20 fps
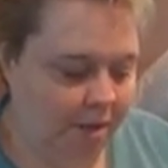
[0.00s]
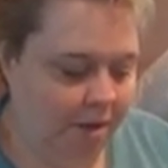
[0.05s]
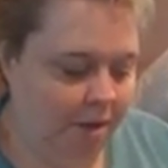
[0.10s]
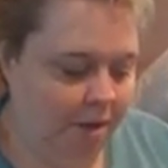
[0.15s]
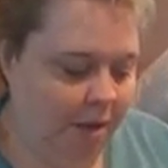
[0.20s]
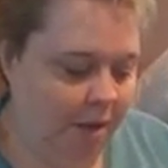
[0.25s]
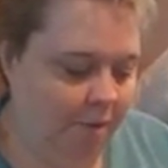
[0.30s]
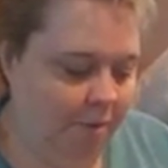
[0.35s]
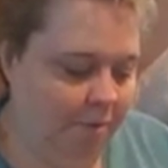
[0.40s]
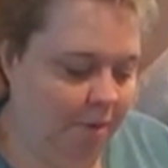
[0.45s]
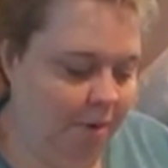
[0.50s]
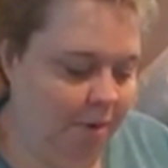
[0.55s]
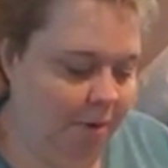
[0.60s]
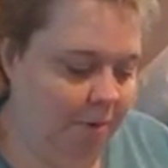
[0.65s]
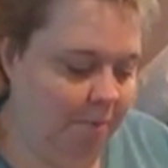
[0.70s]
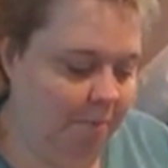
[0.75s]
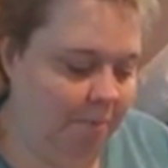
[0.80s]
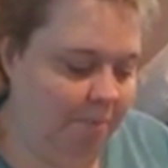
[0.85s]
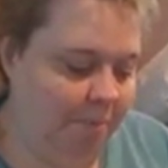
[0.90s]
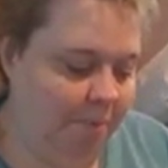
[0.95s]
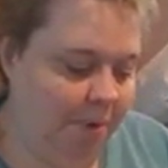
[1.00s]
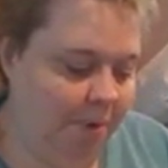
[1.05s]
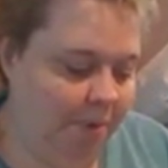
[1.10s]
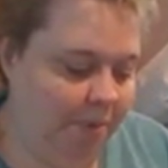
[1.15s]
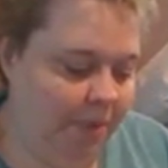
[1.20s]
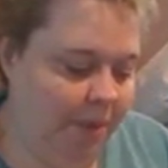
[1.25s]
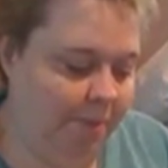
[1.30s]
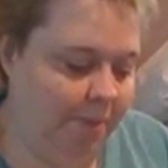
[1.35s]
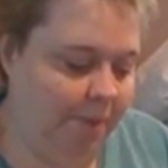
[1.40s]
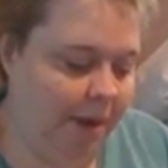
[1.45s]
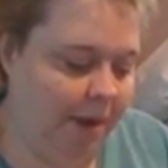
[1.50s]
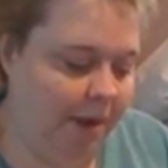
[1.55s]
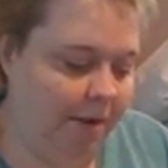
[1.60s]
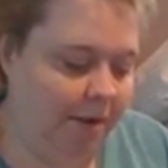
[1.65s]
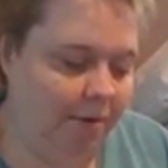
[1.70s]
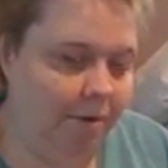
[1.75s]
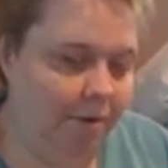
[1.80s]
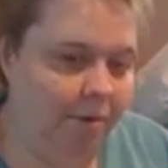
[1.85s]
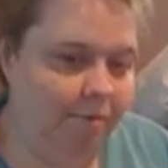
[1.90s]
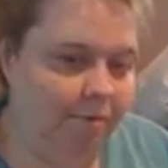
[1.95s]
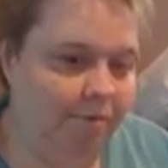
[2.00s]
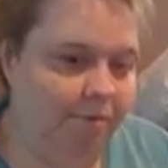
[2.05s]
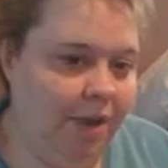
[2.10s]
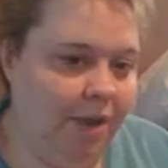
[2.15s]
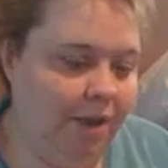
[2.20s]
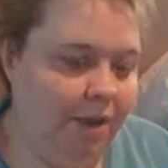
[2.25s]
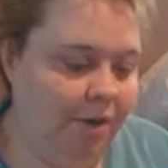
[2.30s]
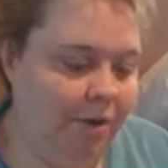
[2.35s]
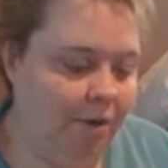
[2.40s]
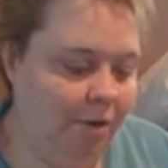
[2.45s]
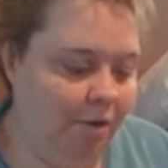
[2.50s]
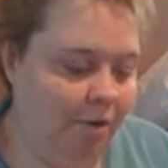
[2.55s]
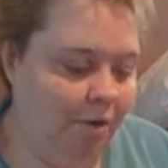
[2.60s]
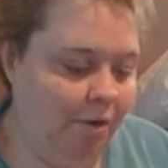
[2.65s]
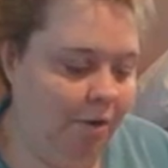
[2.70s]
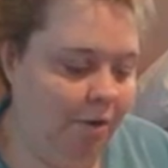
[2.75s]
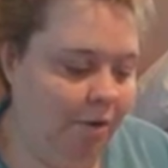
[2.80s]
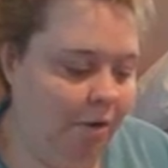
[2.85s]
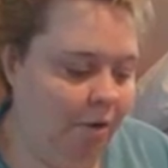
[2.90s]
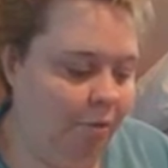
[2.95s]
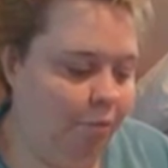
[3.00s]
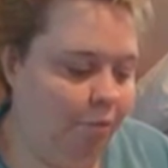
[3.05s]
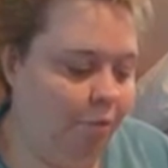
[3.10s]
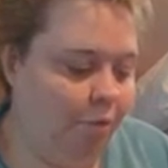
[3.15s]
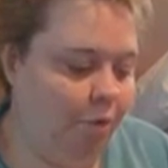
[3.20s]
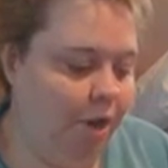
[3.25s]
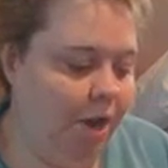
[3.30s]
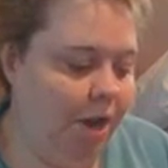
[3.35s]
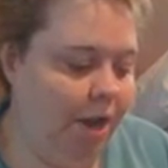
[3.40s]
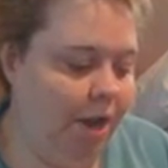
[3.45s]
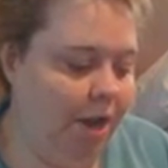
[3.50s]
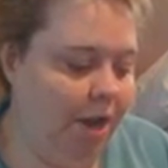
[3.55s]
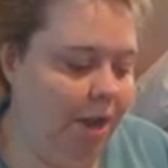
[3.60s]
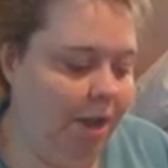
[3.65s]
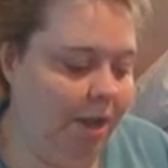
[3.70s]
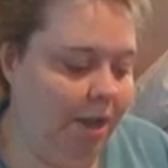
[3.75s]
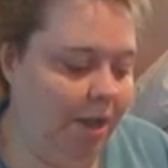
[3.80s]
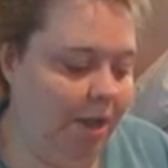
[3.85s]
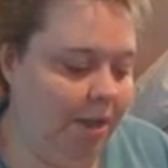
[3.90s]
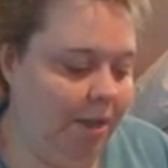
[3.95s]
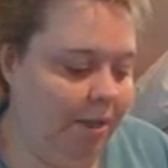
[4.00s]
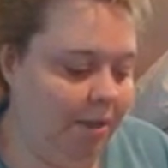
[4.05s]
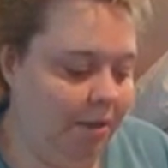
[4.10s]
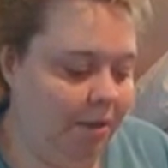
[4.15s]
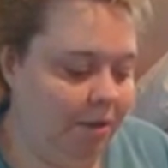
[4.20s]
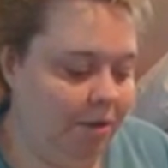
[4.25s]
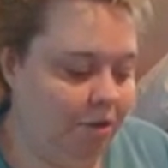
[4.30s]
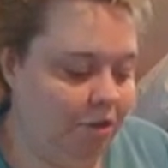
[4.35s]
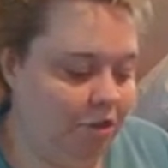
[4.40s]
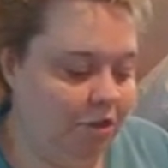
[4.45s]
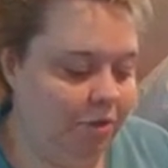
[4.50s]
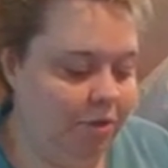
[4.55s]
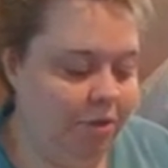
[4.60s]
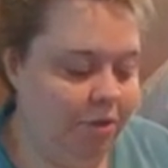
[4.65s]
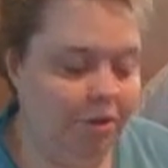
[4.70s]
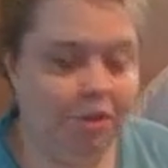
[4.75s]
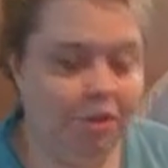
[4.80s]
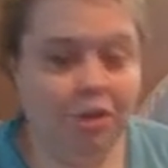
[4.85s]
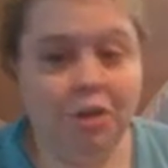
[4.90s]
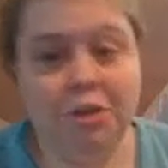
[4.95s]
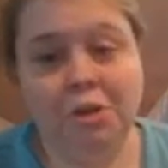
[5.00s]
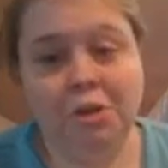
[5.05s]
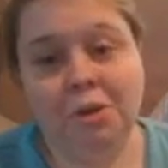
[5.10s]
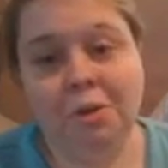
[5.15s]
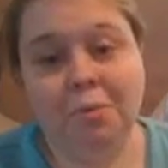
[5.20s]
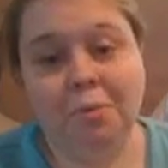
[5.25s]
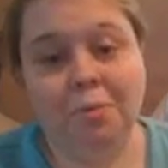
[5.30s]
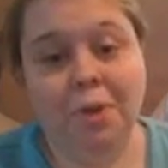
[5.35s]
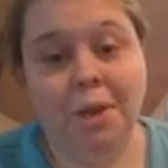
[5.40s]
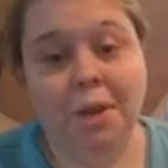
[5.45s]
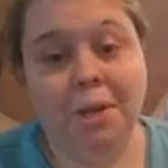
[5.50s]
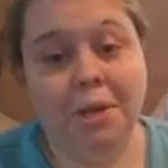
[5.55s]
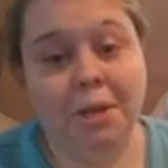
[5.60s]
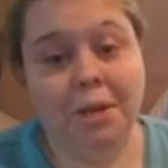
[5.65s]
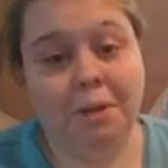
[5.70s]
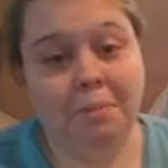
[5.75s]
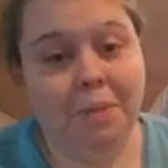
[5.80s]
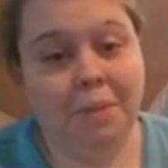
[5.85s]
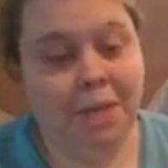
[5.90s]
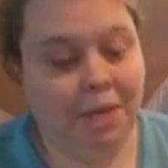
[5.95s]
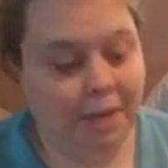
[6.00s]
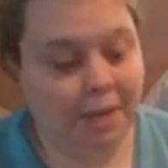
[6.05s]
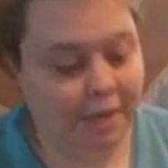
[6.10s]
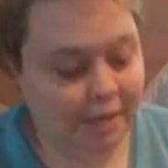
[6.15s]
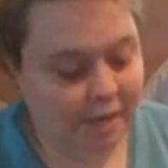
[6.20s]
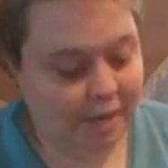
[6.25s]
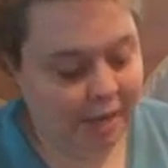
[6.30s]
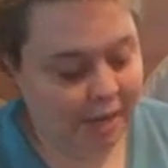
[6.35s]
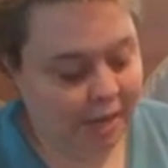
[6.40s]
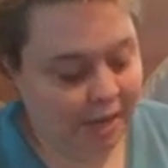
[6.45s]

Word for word: Okay, we're going to put that back on her finger, her ring. She's going to show you her ring in a minute.